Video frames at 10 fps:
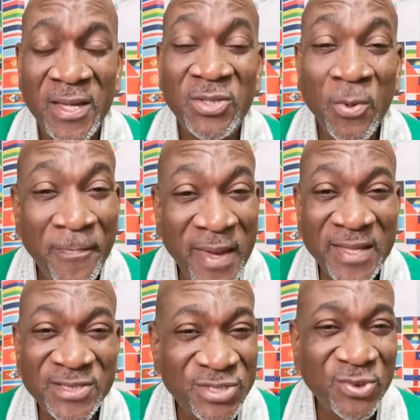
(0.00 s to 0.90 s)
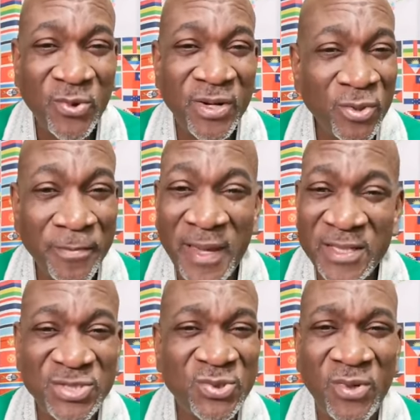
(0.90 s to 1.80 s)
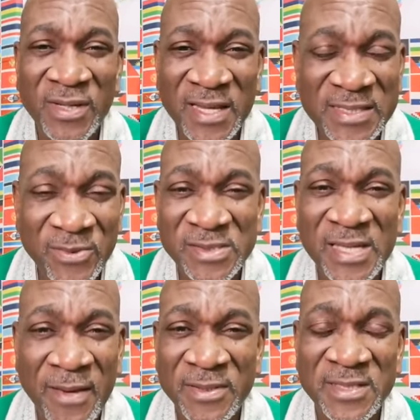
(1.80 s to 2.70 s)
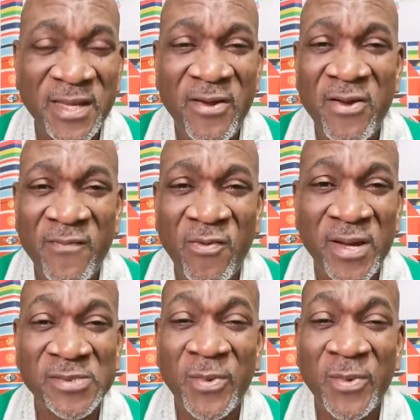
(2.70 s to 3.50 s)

You made sure, you made sure that he was able to hear your voice.